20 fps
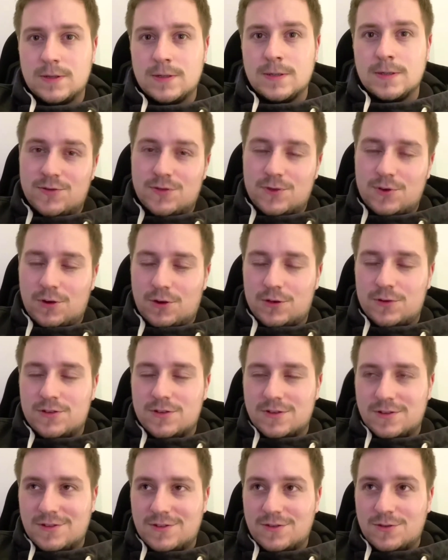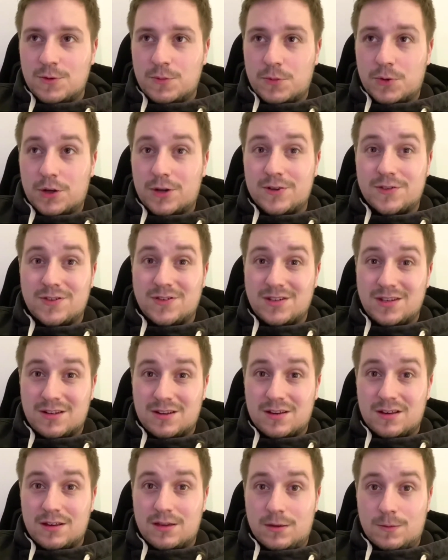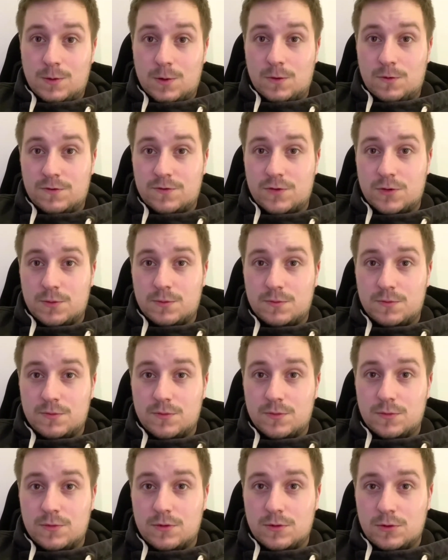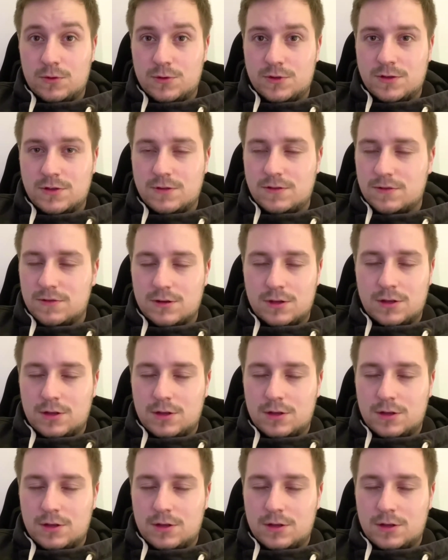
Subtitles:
It's got a super secret email from Lotus,